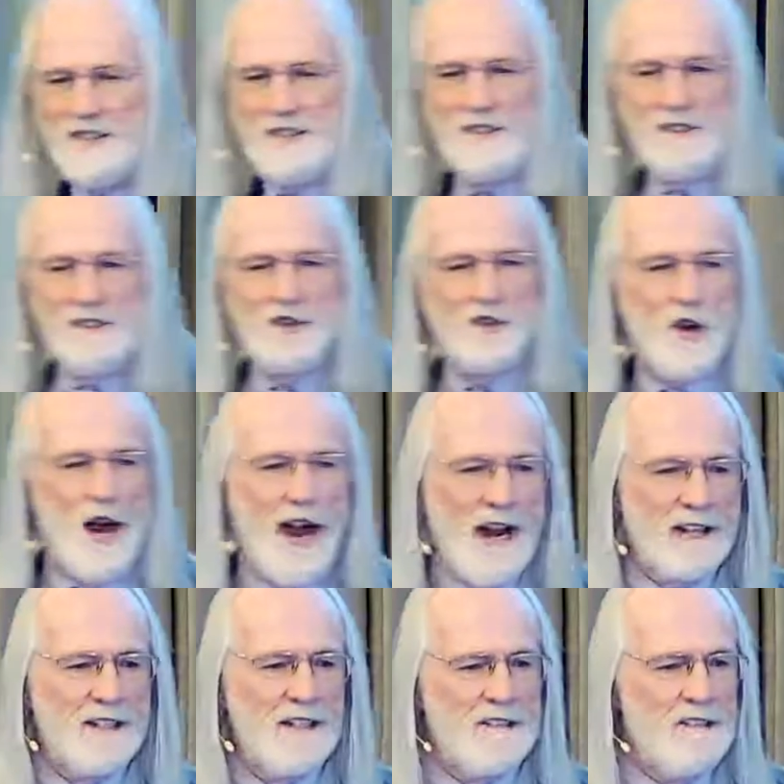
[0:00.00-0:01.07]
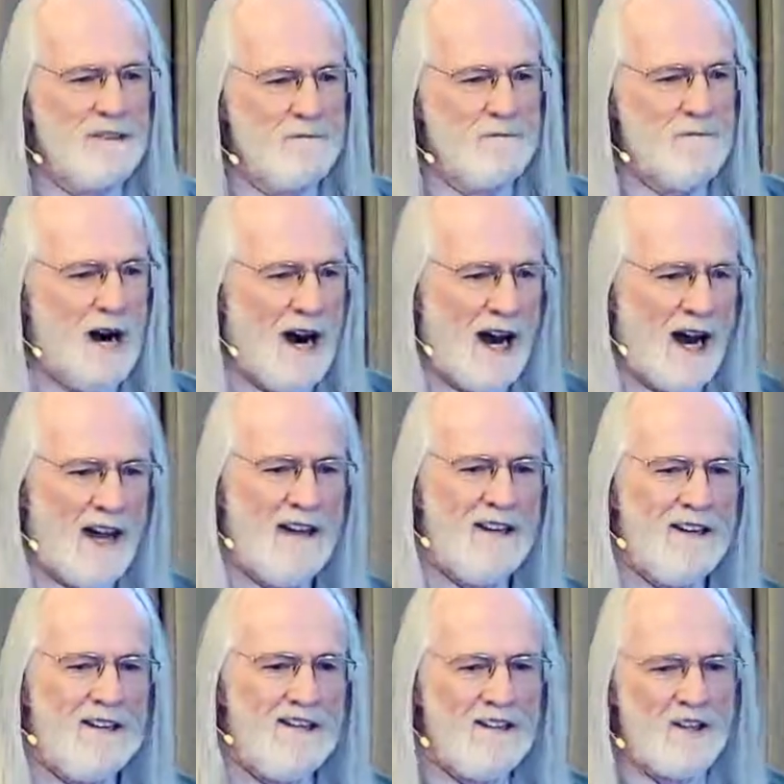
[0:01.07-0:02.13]
is tracked by,
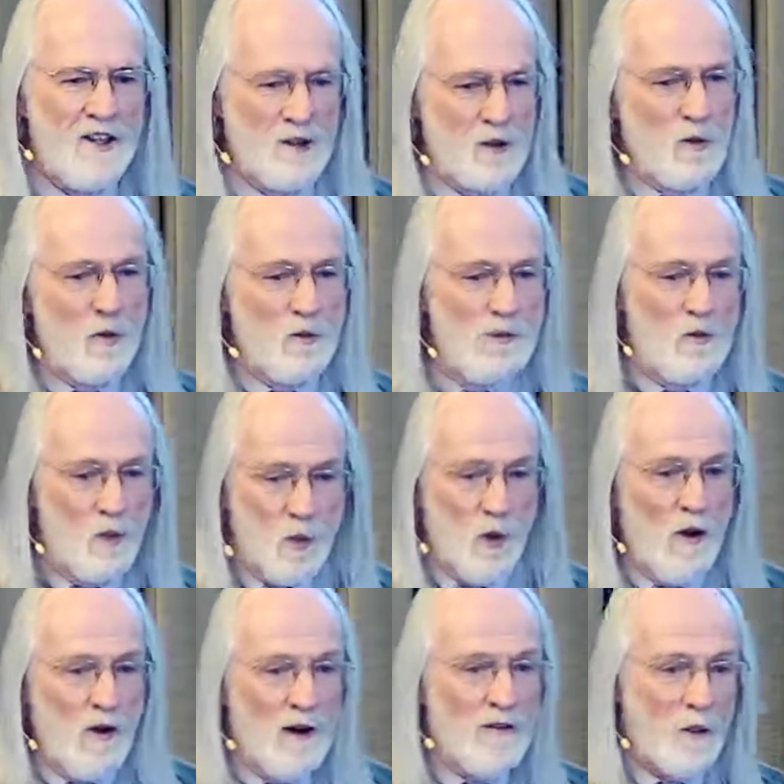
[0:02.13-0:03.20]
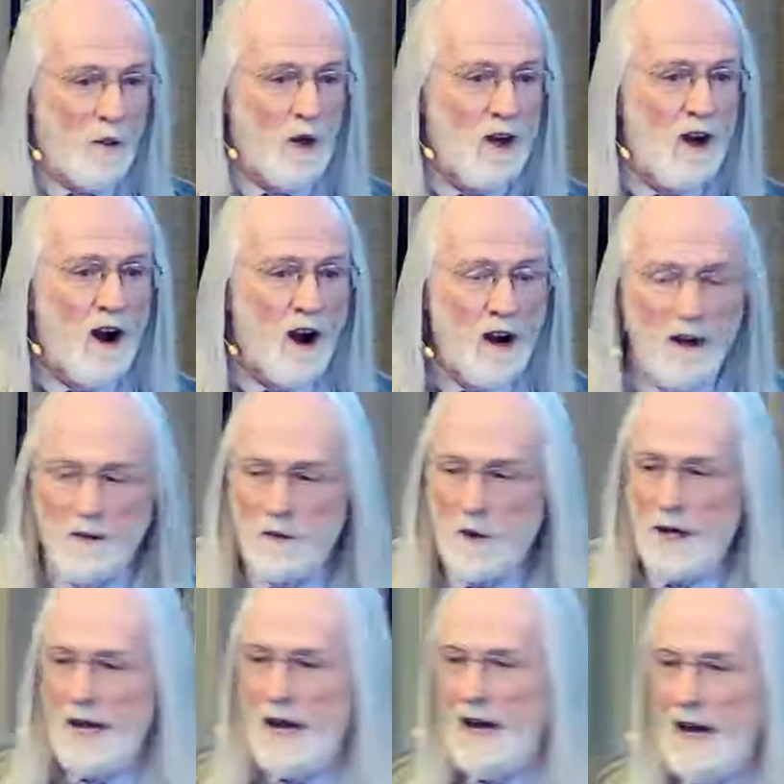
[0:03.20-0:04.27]
wherever we are, if we
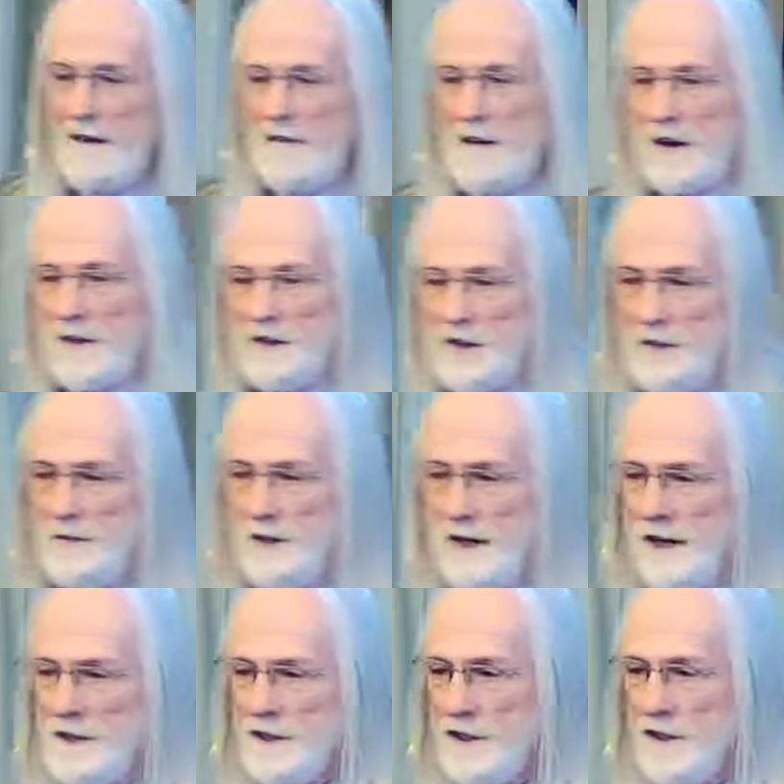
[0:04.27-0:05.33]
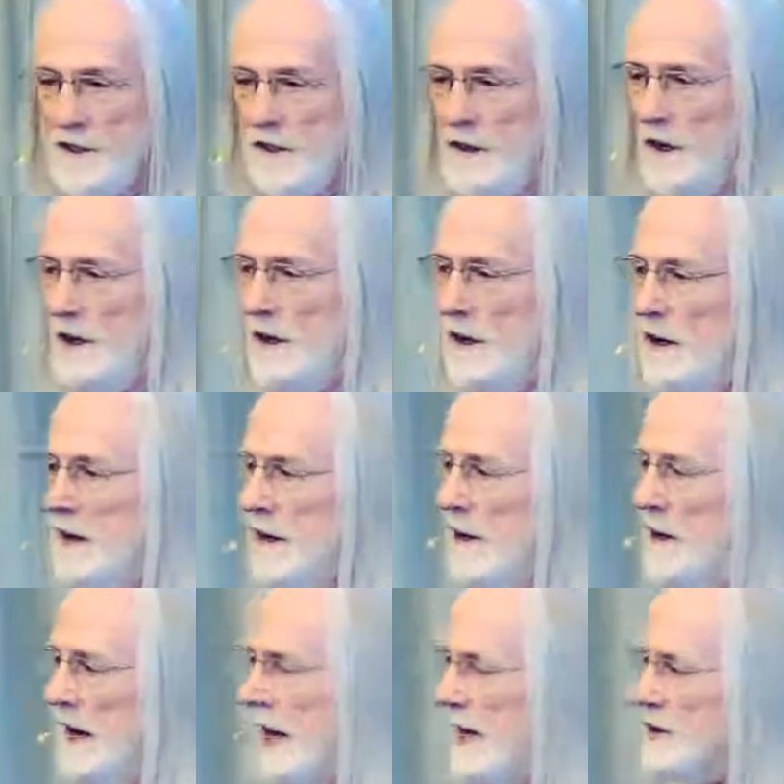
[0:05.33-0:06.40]
have our GPS turned on.
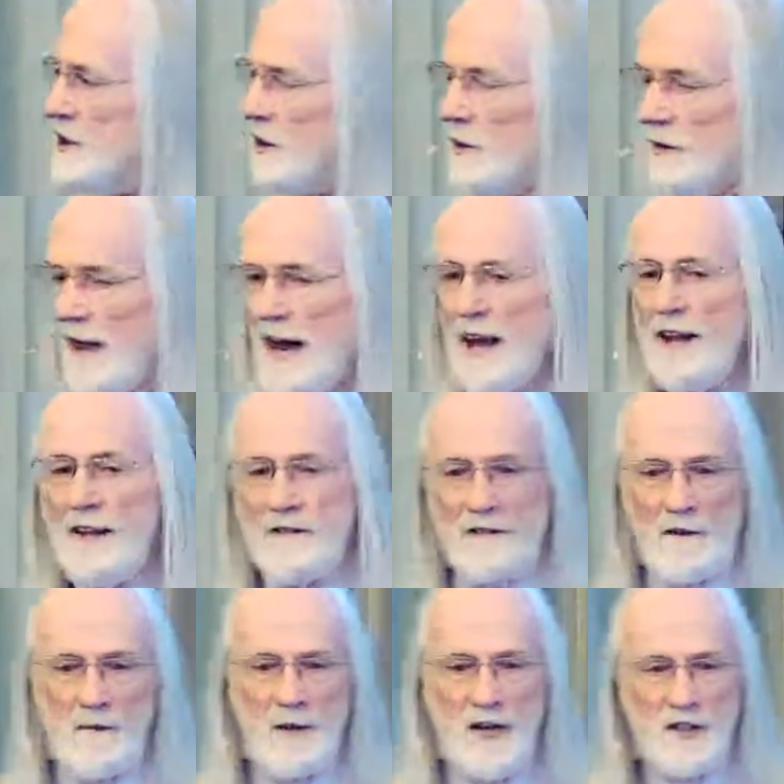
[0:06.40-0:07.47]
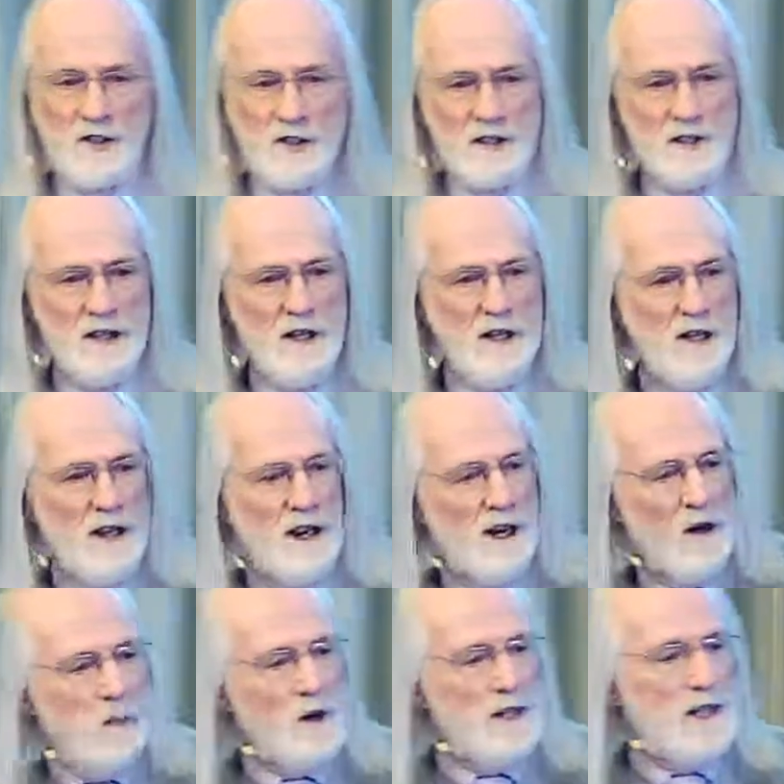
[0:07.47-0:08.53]
And so that information,
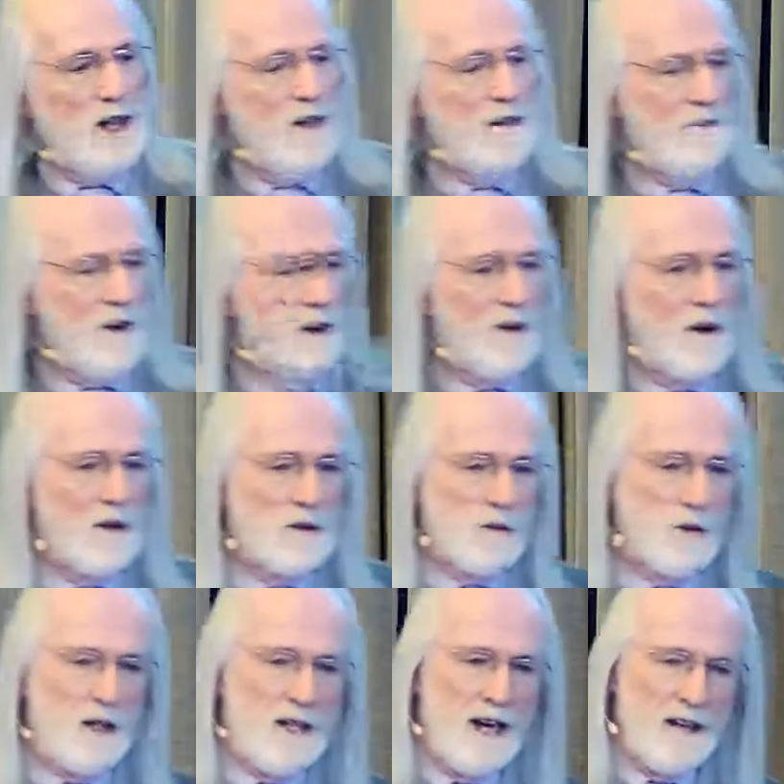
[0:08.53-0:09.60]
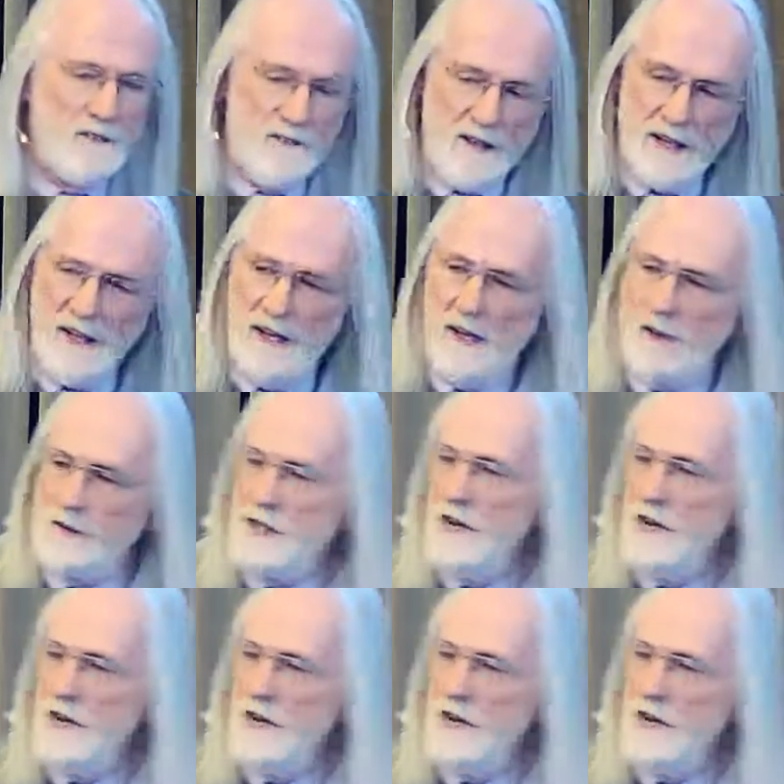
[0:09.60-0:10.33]
we take photos, we take videos,